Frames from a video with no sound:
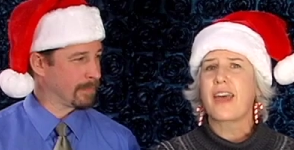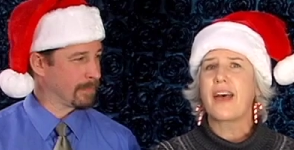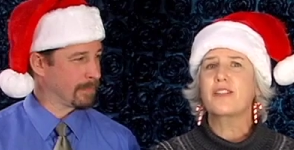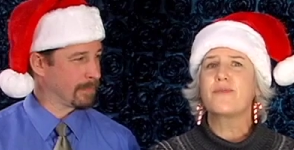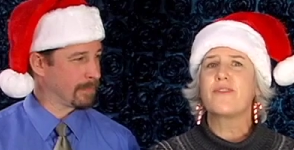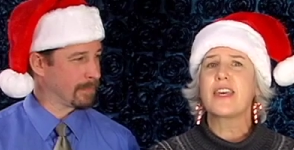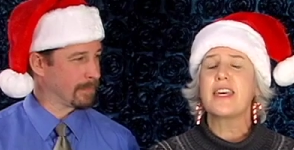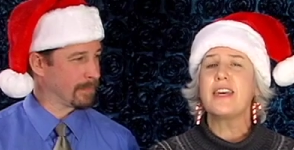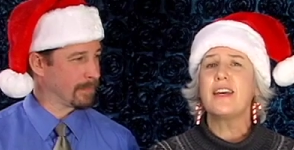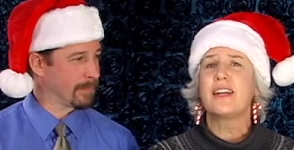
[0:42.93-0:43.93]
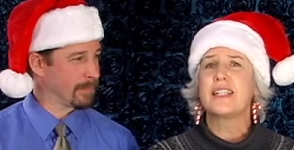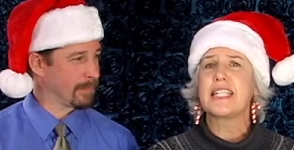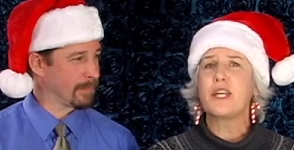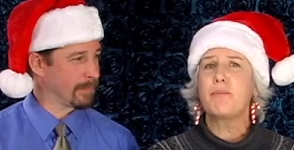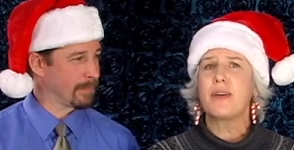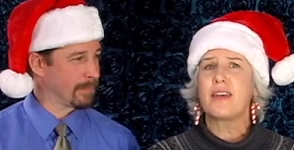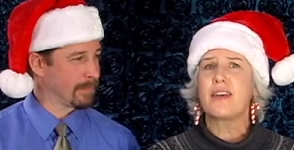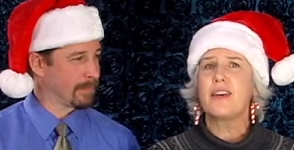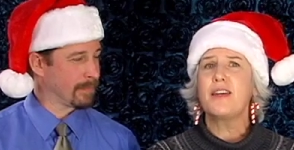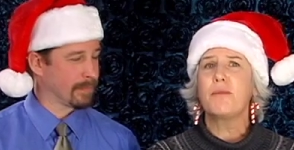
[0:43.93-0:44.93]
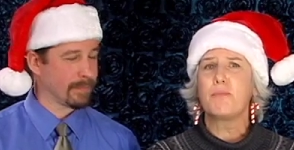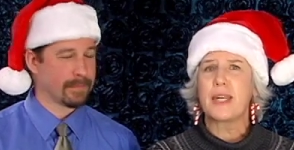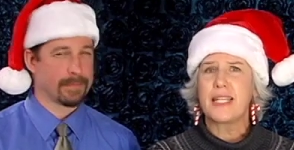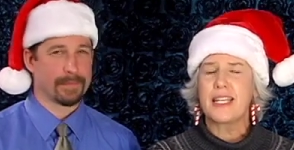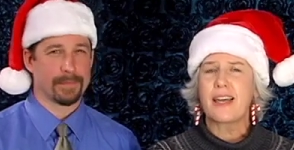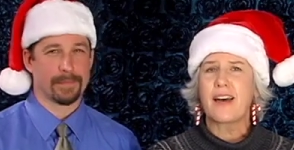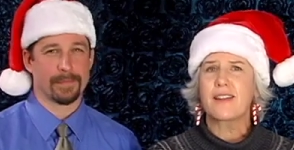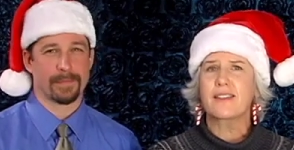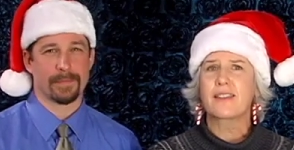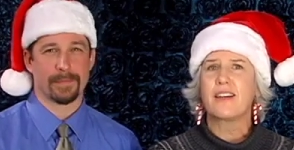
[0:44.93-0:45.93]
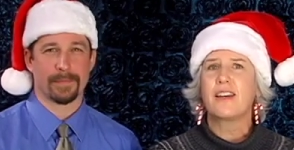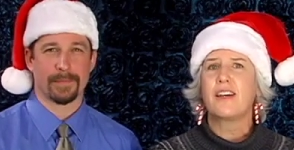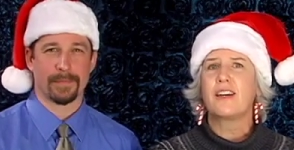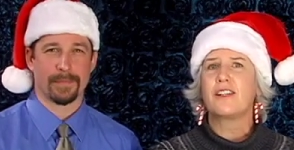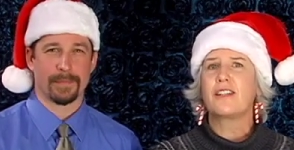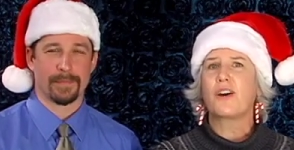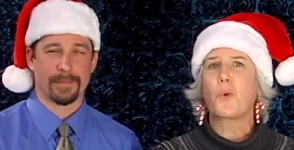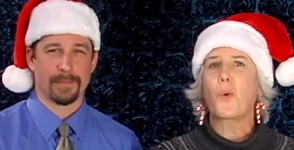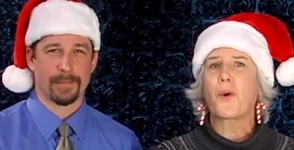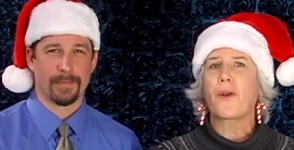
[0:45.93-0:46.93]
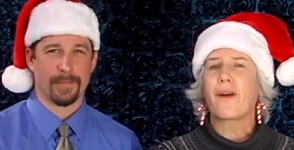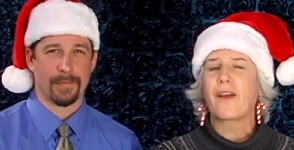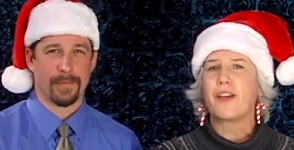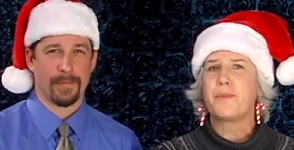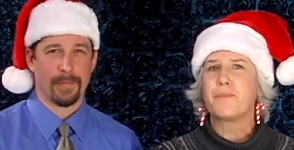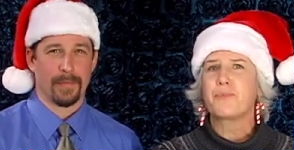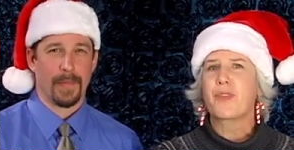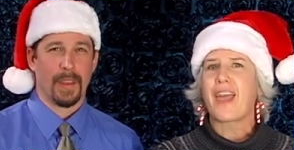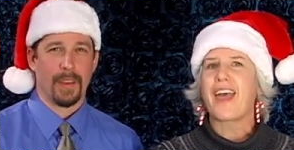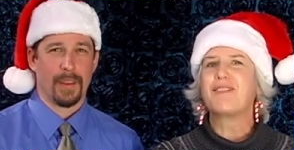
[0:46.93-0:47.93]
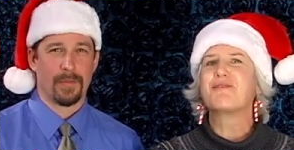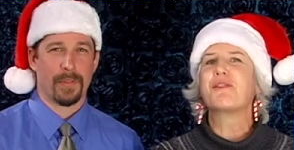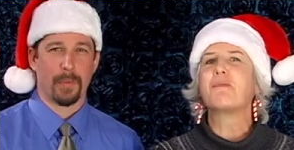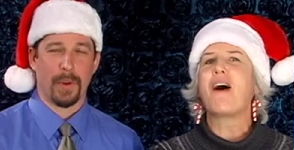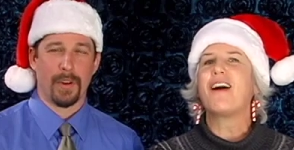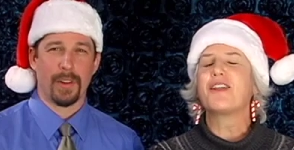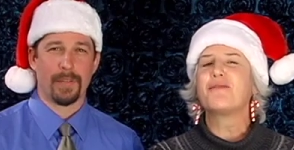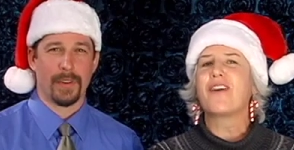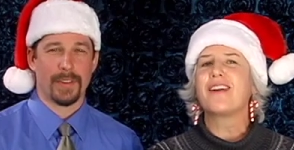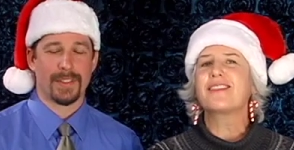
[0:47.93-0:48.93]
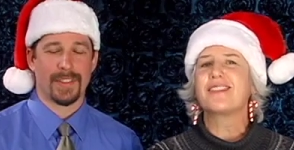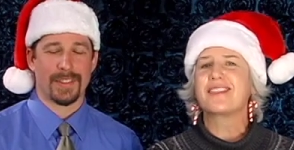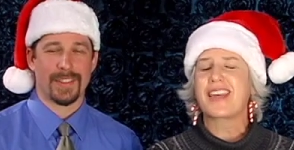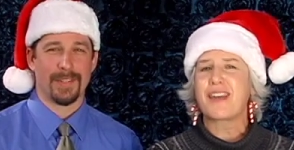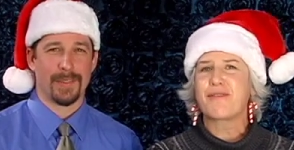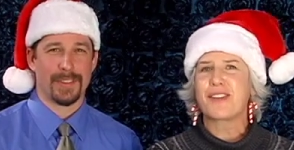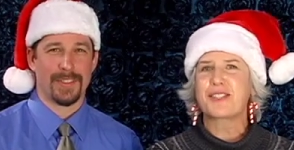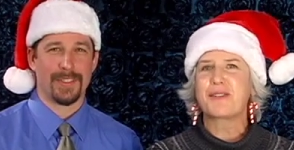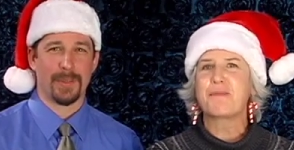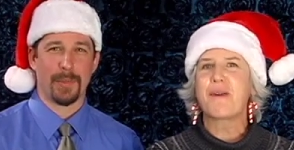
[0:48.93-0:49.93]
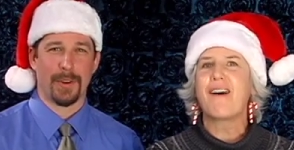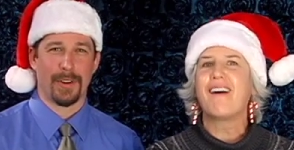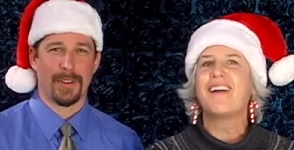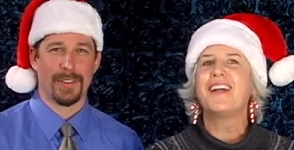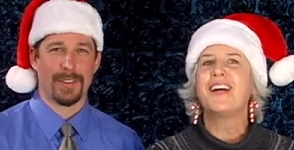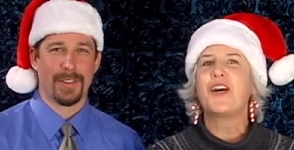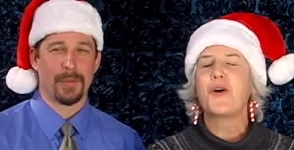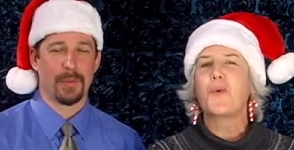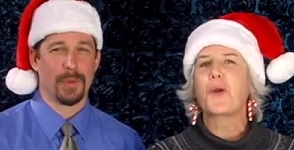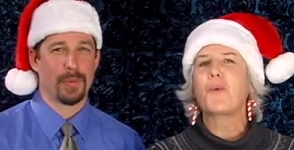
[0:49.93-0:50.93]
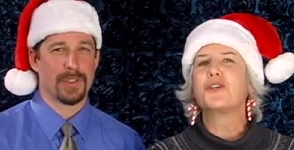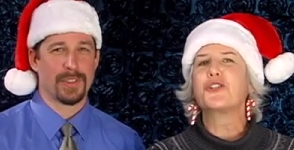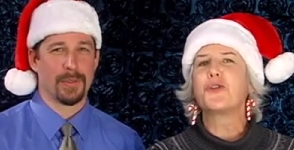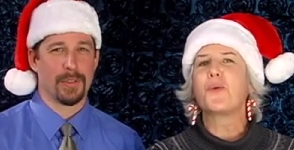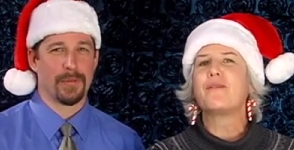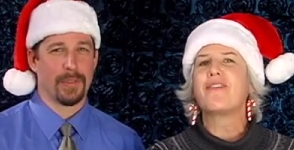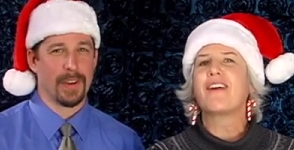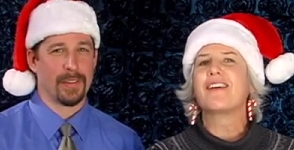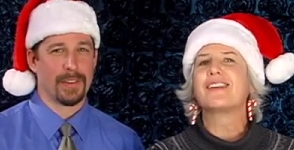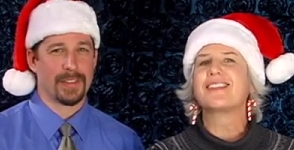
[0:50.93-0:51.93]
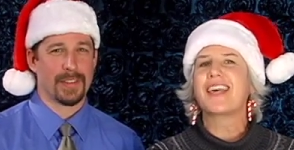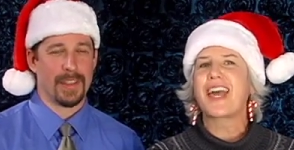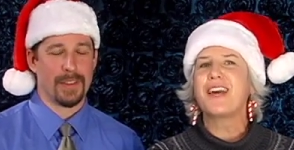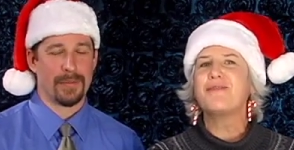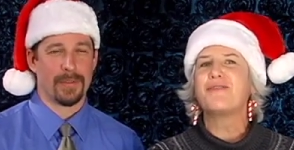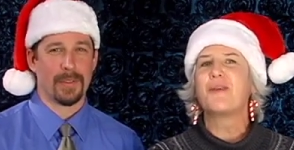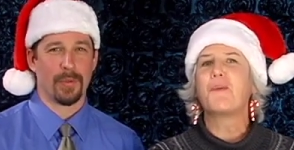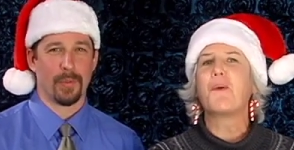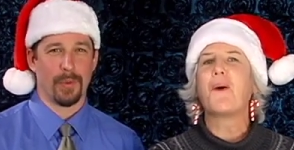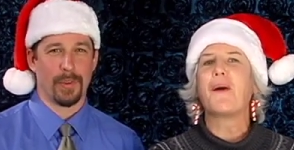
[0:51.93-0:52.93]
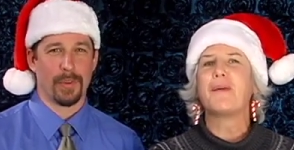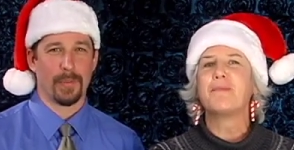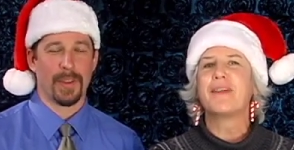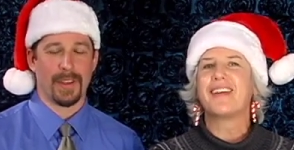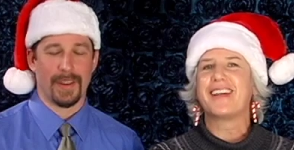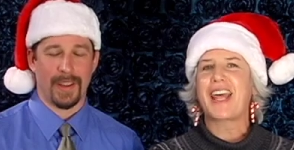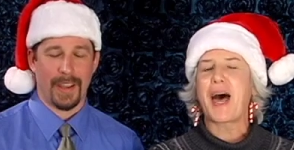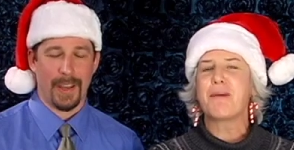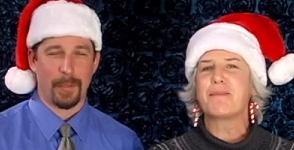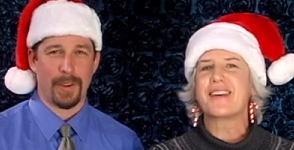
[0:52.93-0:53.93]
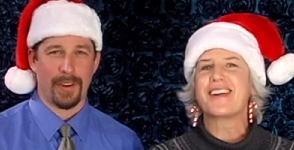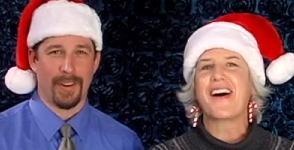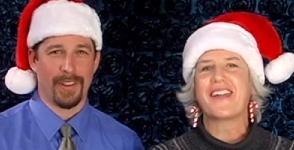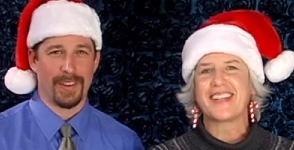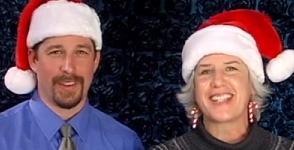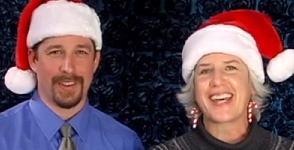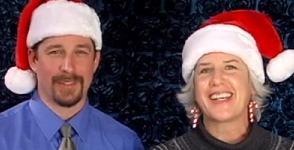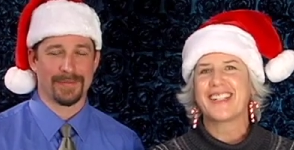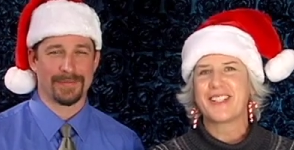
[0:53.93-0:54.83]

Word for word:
Speaker 1: svdppdx.org. And, and from, from all, all of us at St. Vincent de Paul, we wish you a very safe, warm, and happy holiday.